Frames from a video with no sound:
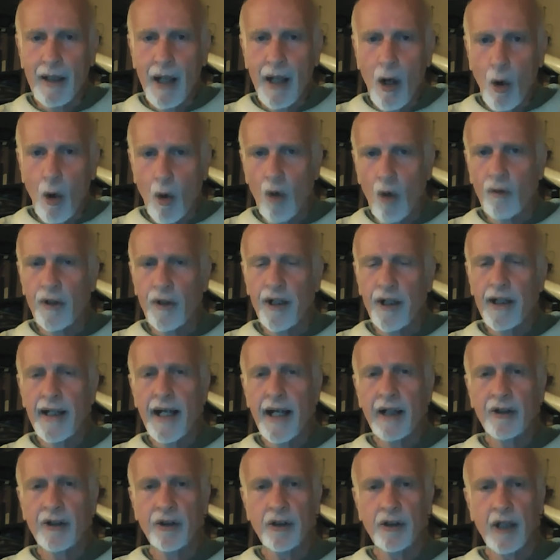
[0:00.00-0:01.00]
Over the
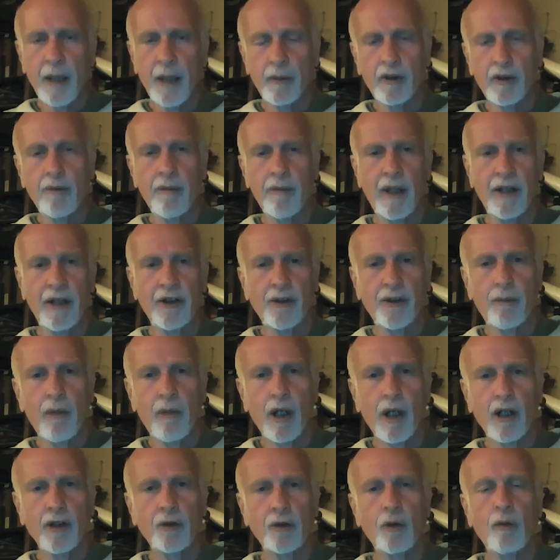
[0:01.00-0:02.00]
next couple of months,
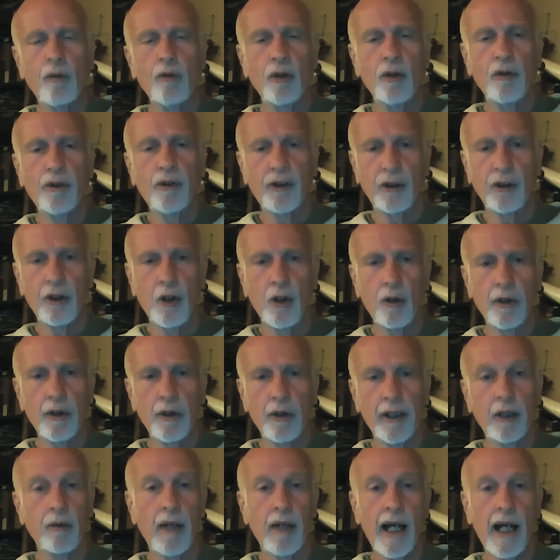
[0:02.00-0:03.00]
Mars will move
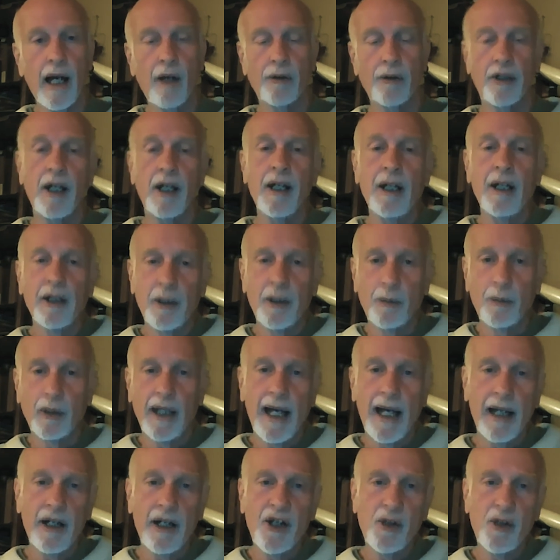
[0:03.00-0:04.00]
slowly around. The
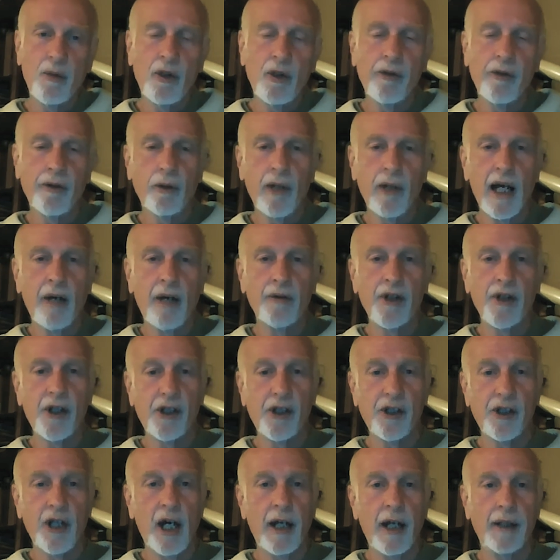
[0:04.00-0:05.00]
planets move around the
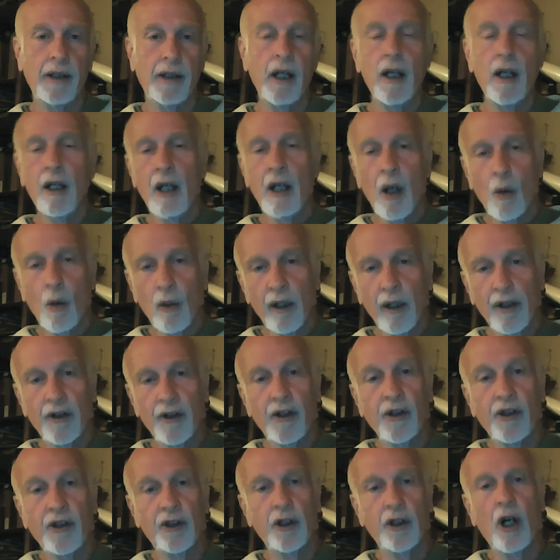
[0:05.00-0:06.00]
sun, whereas
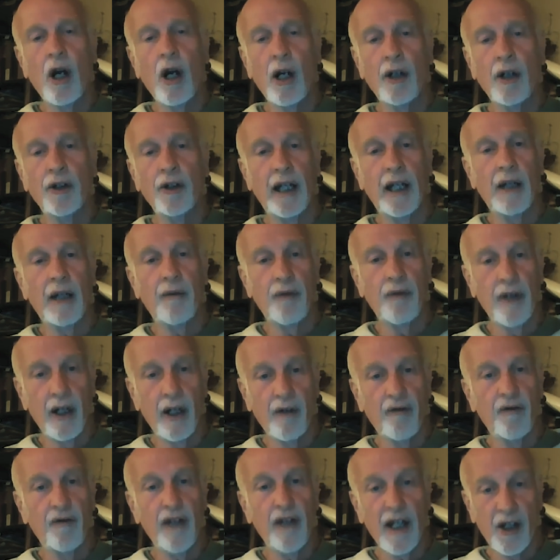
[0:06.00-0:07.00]
the stars have their
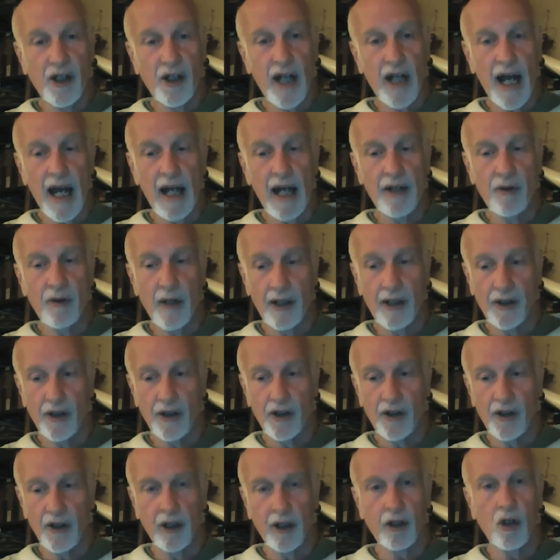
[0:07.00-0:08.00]
fixed
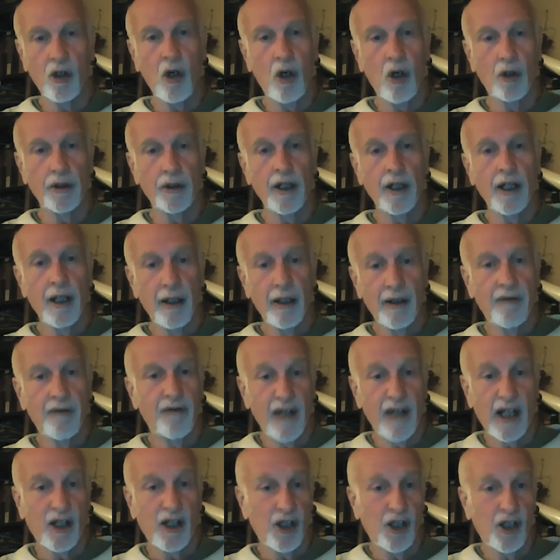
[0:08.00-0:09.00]
addresses. They're called the
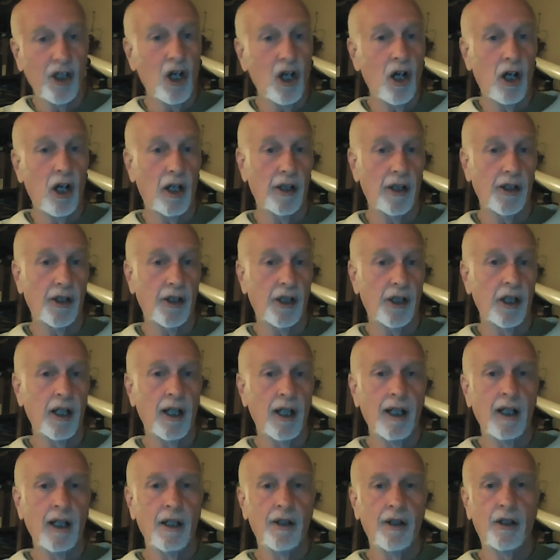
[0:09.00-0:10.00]
fixed stars.
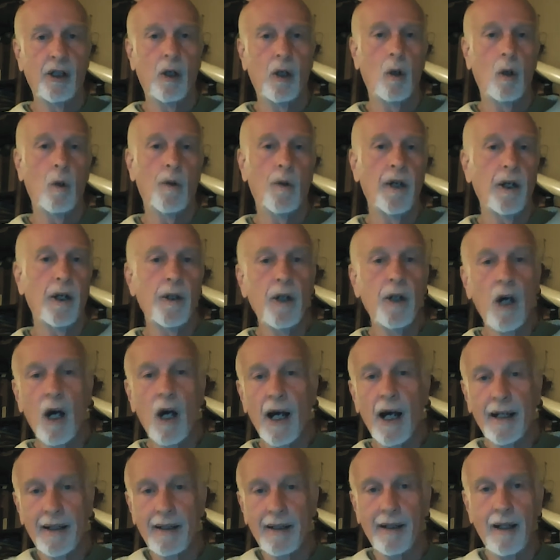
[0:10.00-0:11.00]
So they're
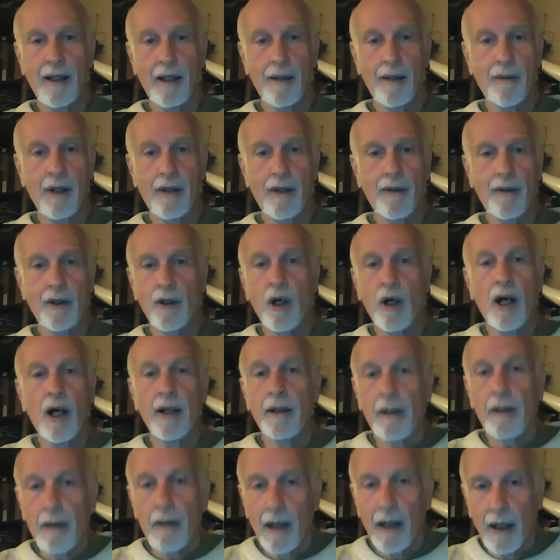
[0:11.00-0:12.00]
not uh, they're not
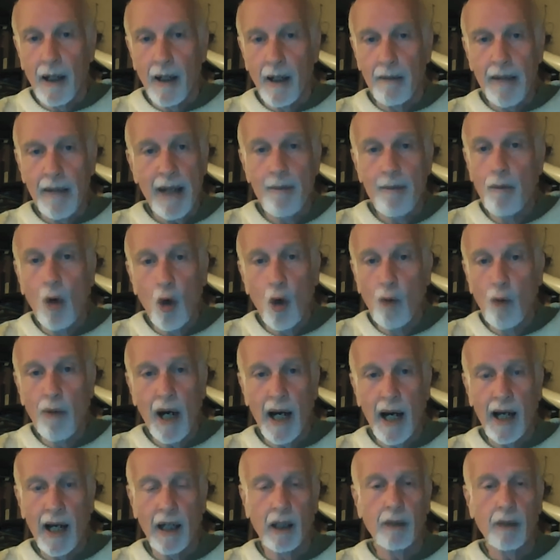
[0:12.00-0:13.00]
uh,
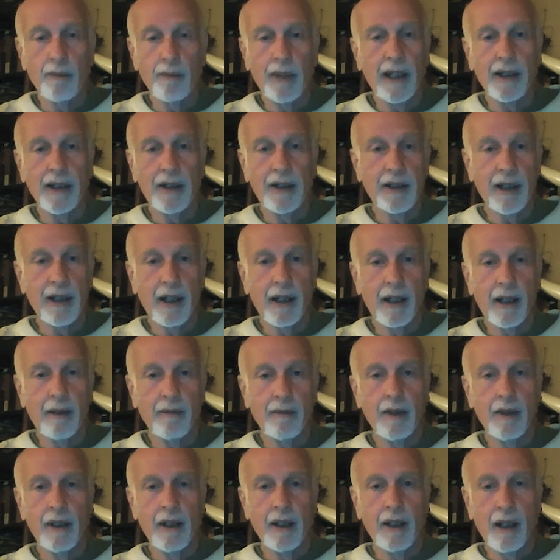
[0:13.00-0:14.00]
immobile, but uh,
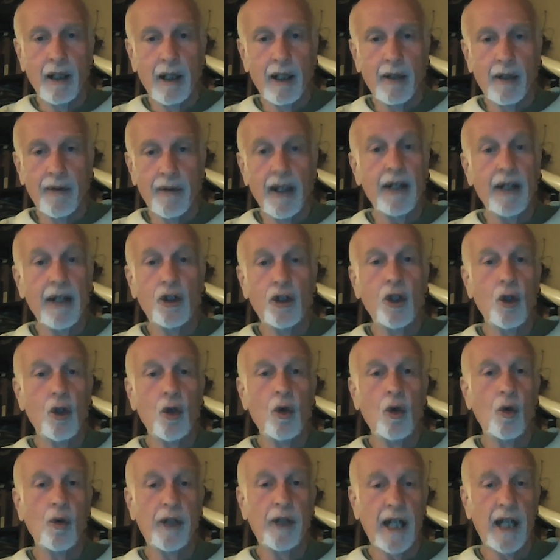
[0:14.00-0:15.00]
uh, they
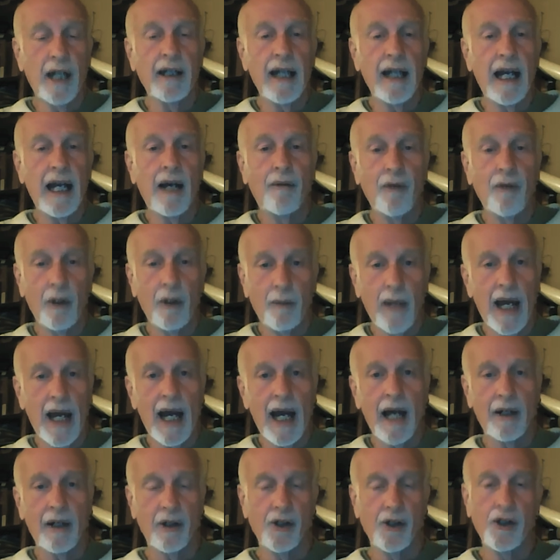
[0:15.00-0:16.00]
do tend to have their
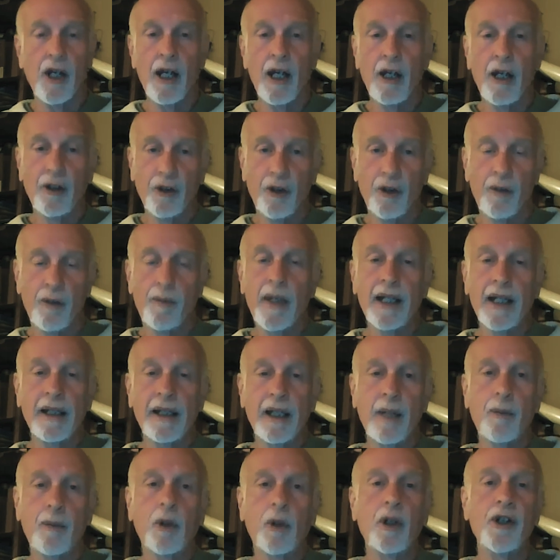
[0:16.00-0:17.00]
patterns. So the Big
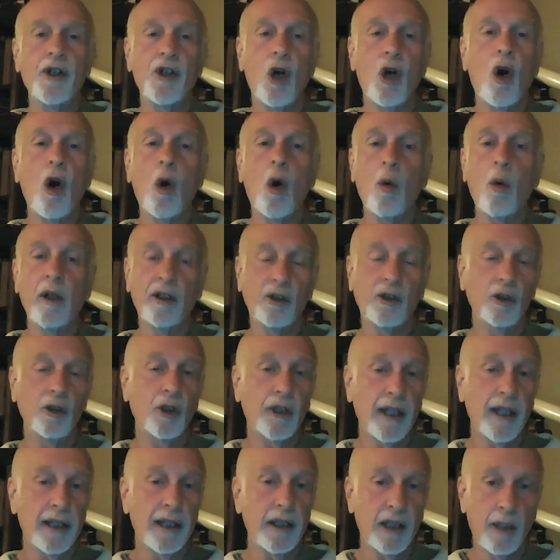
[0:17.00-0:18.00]
Dipper is always
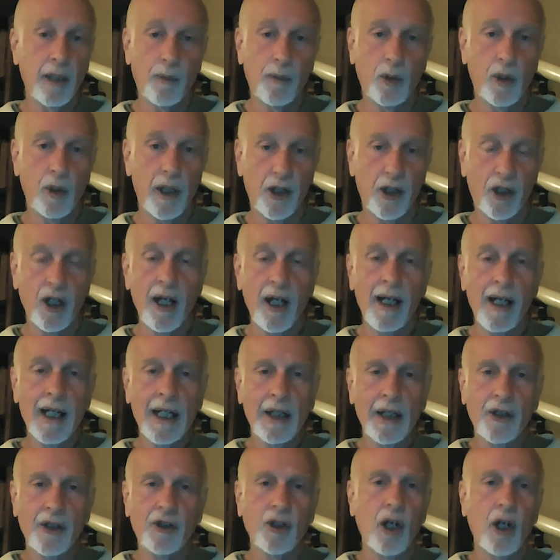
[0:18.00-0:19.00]
looking dipperish.
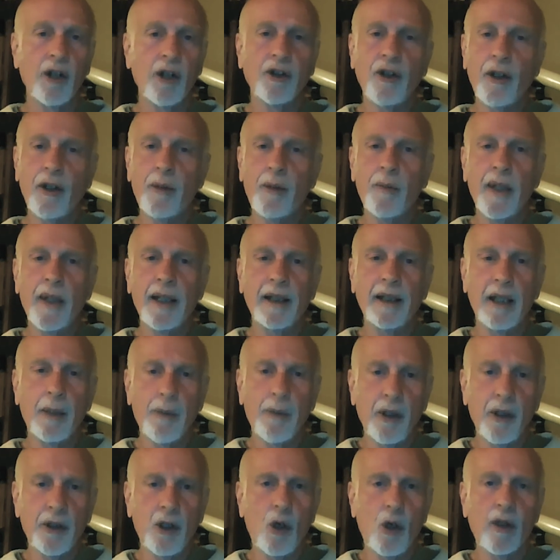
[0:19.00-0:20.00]
The stars of the Big
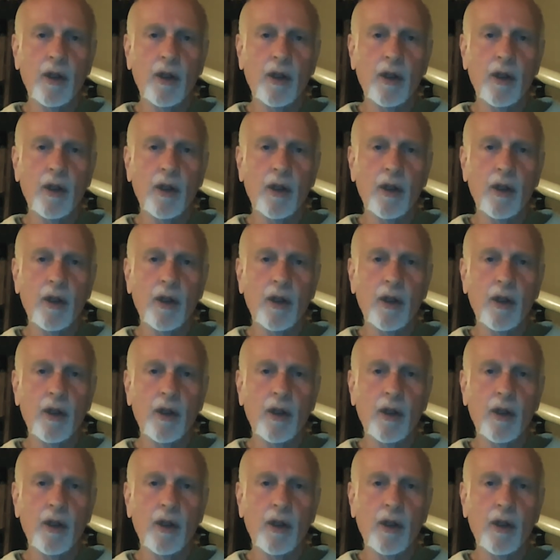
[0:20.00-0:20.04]
Dipper don't